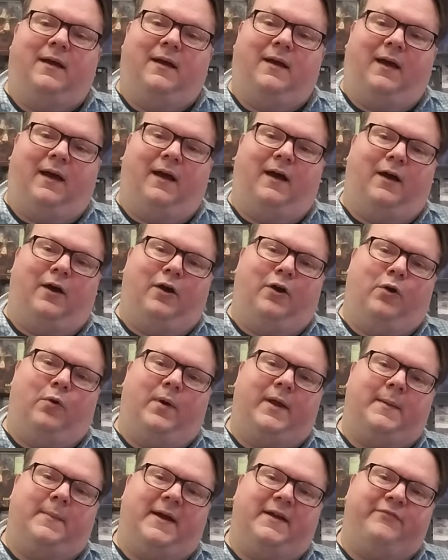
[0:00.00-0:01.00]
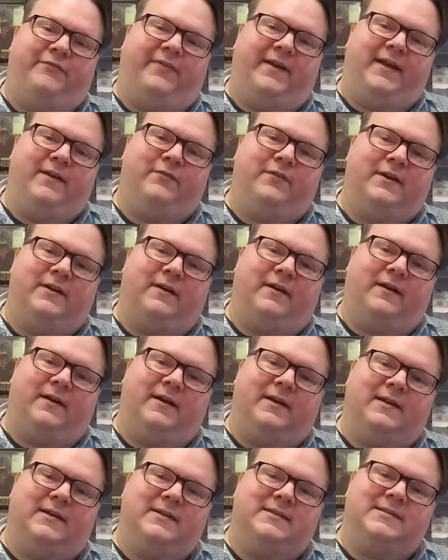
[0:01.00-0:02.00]
oh one of my favorite
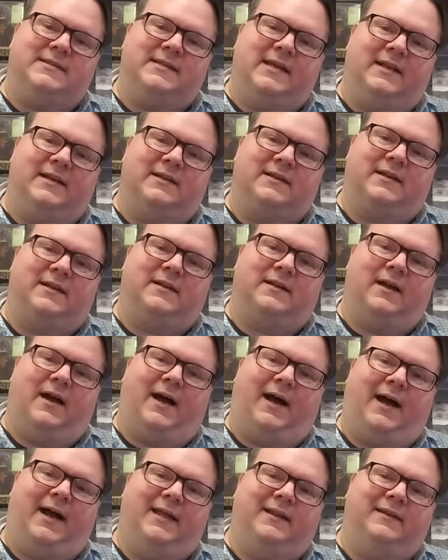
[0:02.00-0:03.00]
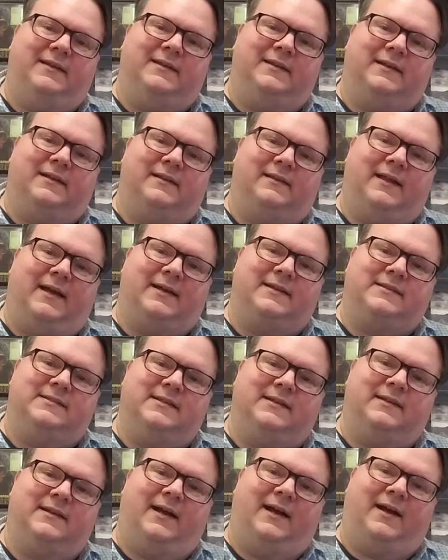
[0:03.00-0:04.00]
artists and a highly
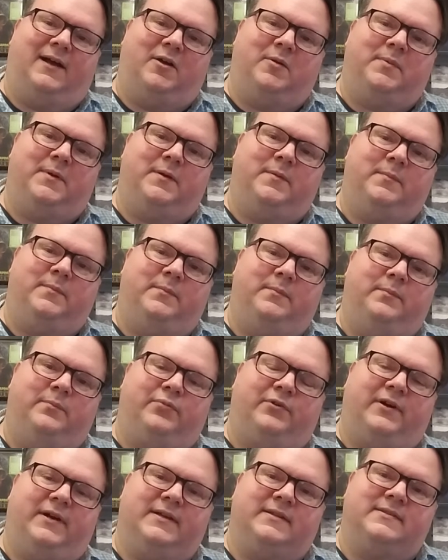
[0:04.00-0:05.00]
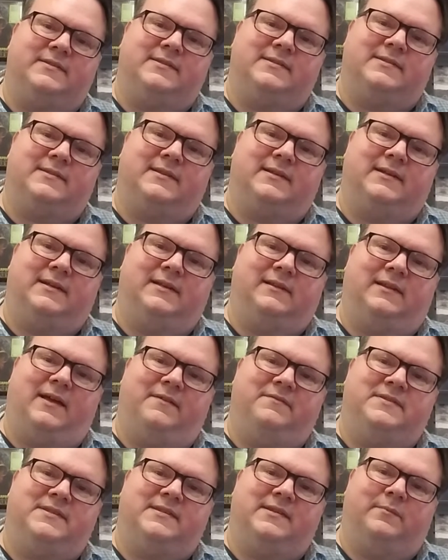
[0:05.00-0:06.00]
neglected album prince the
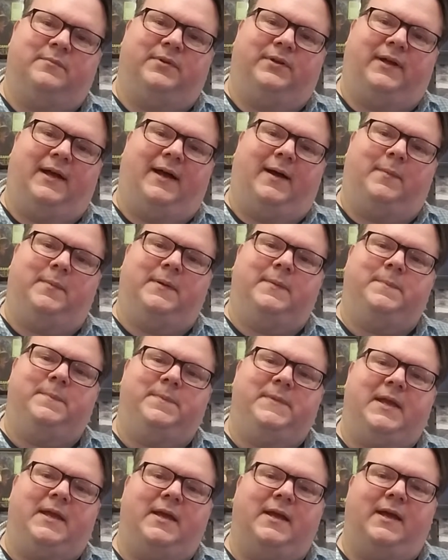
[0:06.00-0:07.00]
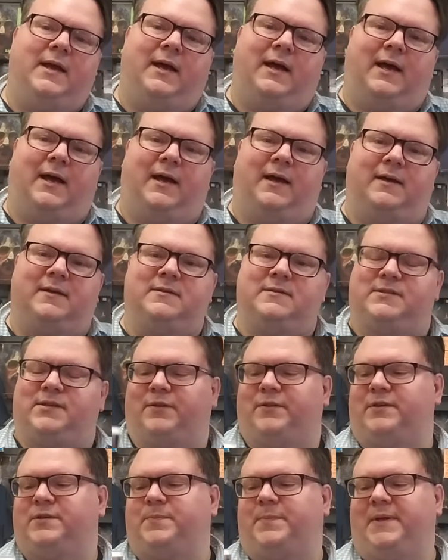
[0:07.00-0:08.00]
love symbol album uh, so
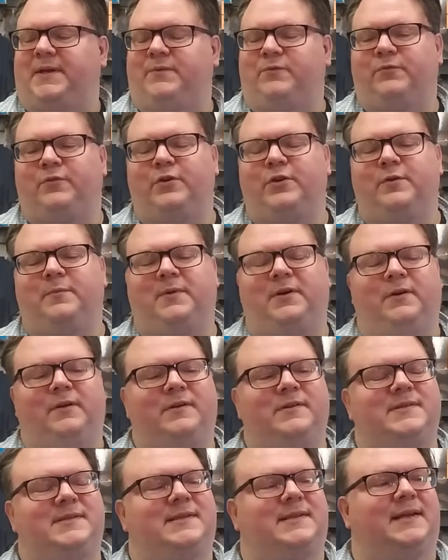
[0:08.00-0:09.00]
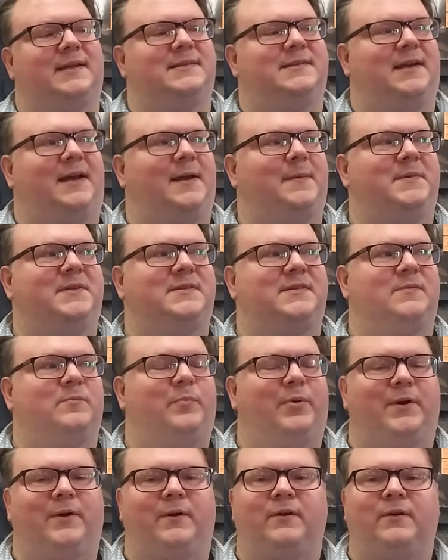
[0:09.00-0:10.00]
there's been rumors that diamonds and
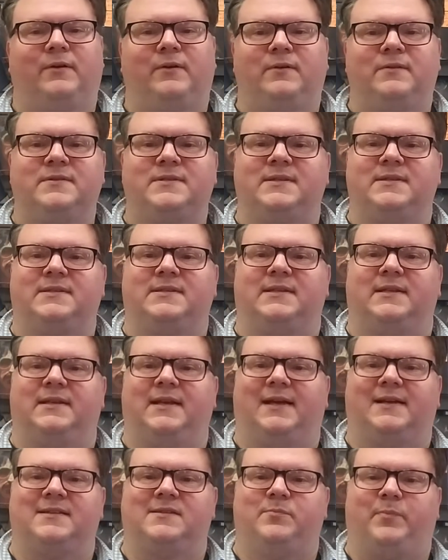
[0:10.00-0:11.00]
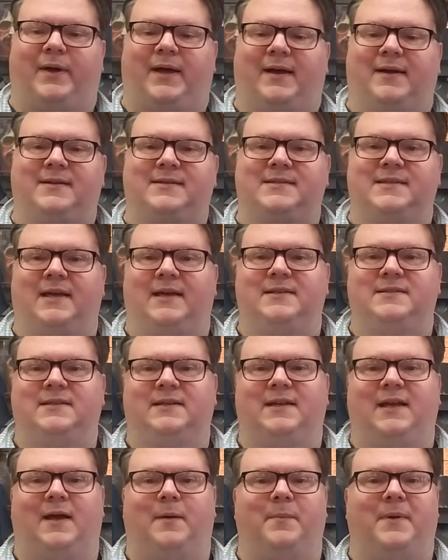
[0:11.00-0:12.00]
pearls is the next box set to
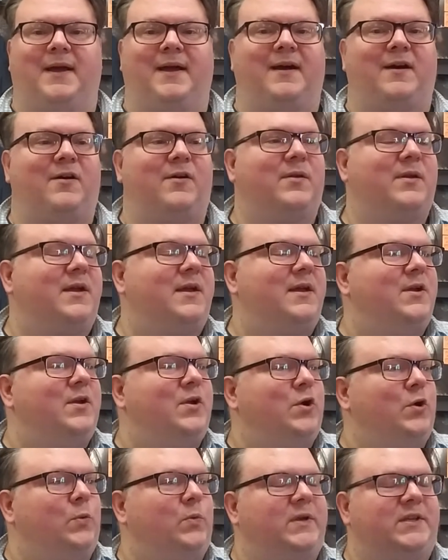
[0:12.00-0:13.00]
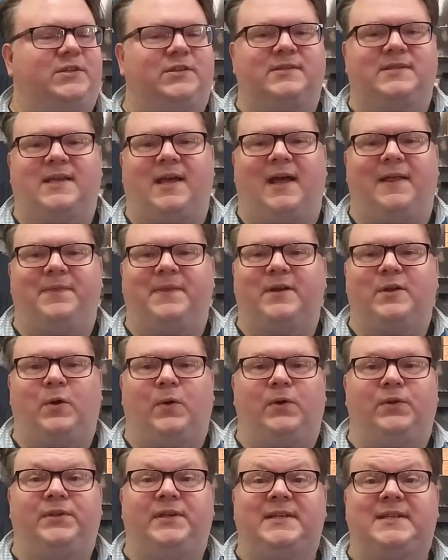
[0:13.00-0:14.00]
come out we just got the
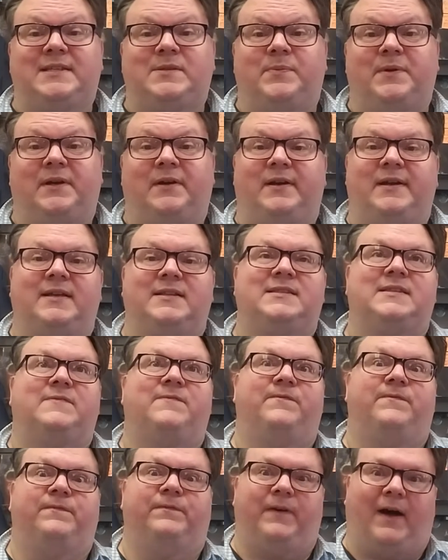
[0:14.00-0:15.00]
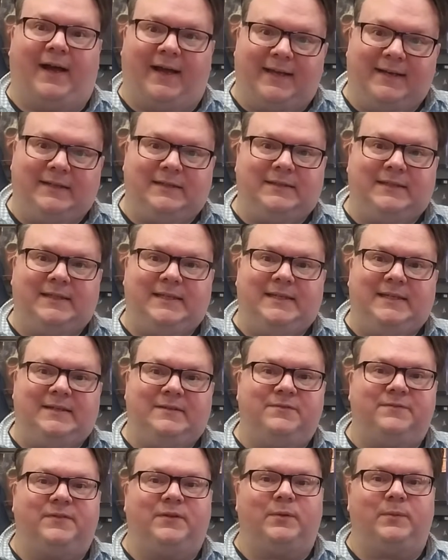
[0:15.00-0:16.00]
gold experience finally
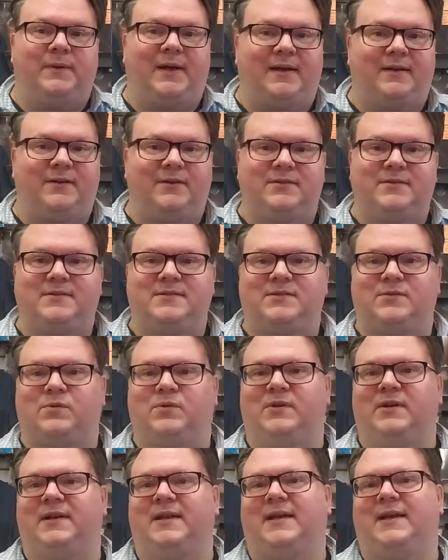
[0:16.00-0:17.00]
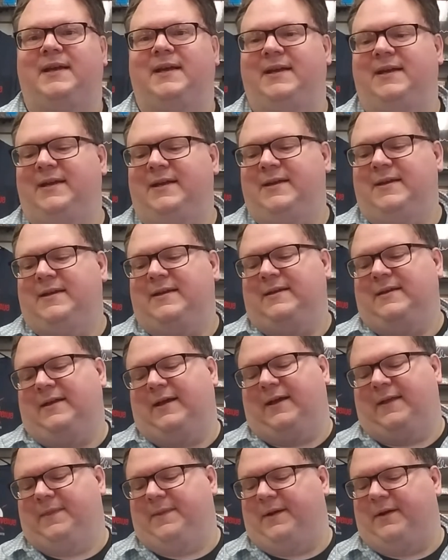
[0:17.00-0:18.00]
for record store day
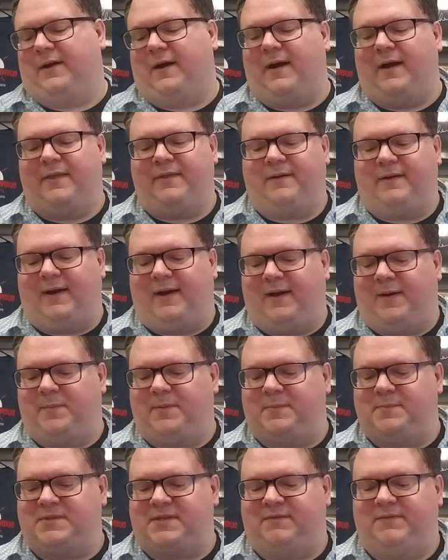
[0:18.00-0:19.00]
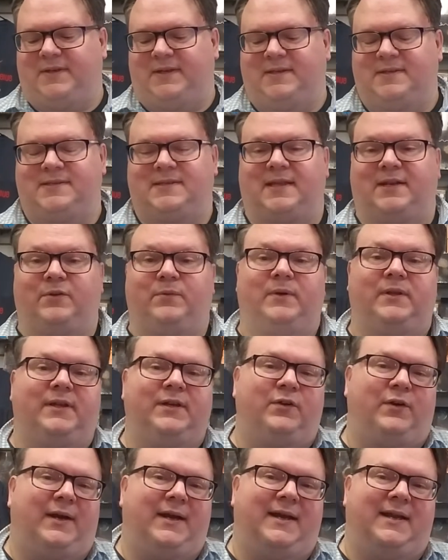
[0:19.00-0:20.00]
uh, there are other albums of his that are really
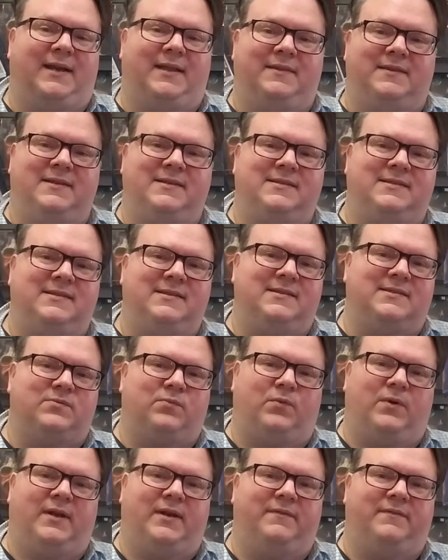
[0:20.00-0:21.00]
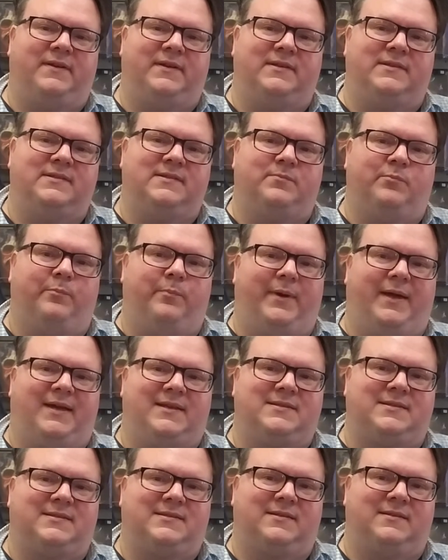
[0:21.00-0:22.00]
great, and this is one of his
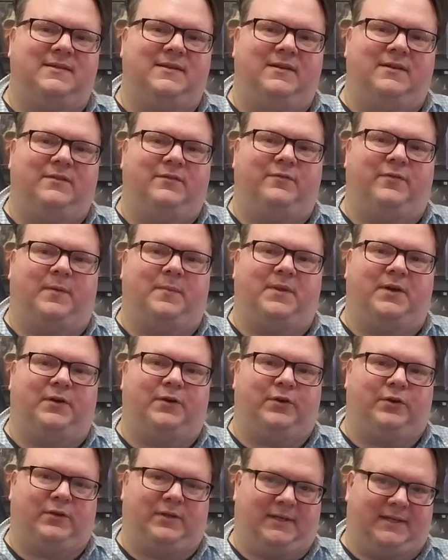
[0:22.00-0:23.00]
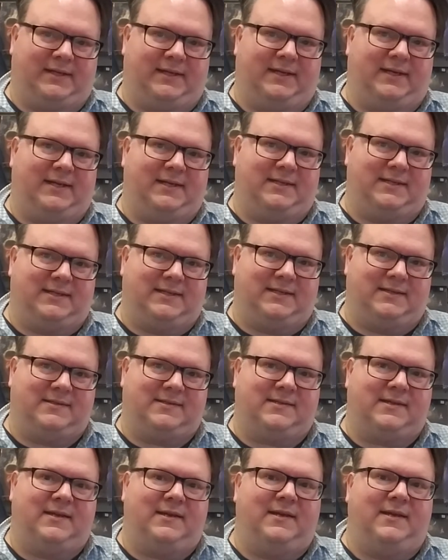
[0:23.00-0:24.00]
best from the early
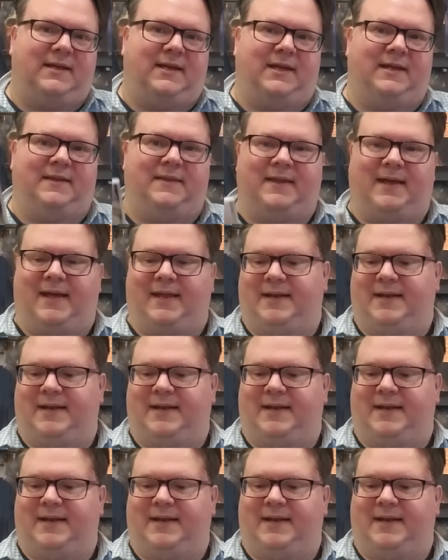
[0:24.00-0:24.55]
90s in that